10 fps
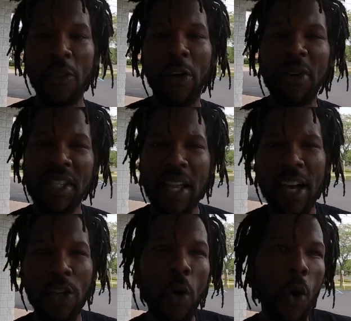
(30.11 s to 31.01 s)
So they
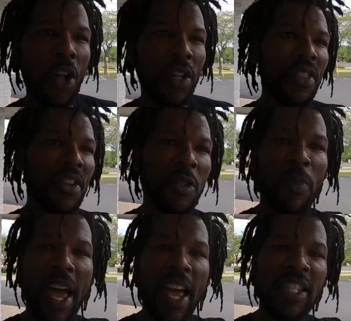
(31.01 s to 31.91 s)
restocked on this
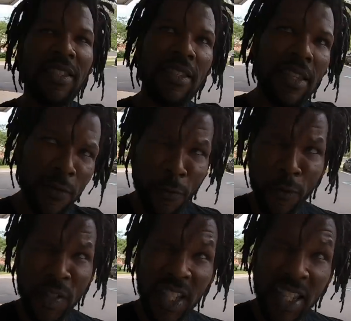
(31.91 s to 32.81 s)
past
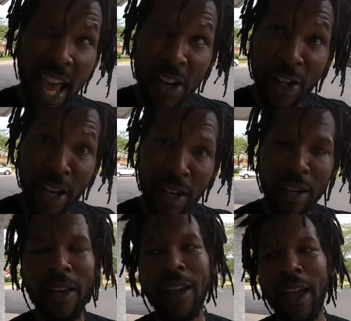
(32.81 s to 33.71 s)
Saturday,
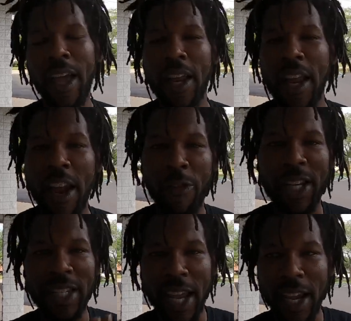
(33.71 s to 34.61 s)
and
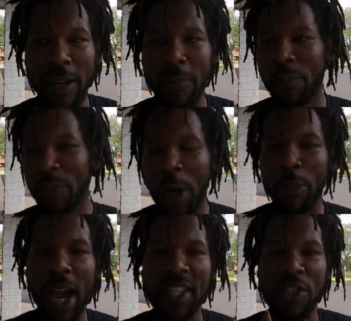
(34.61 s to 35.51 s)
every day their
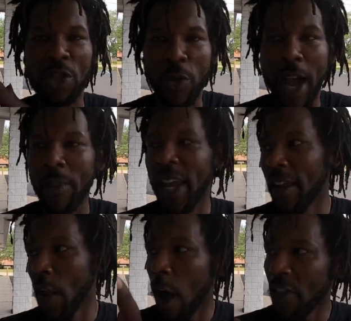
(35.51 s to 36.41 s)
prices drop
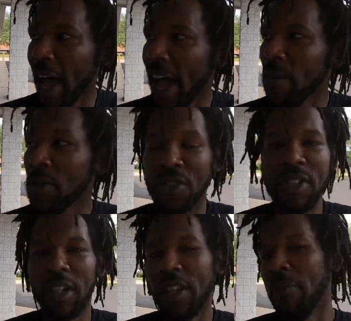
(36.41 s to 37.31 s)
and all the items are
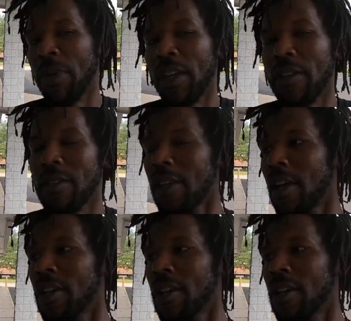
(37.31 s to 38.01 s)
still in the bins.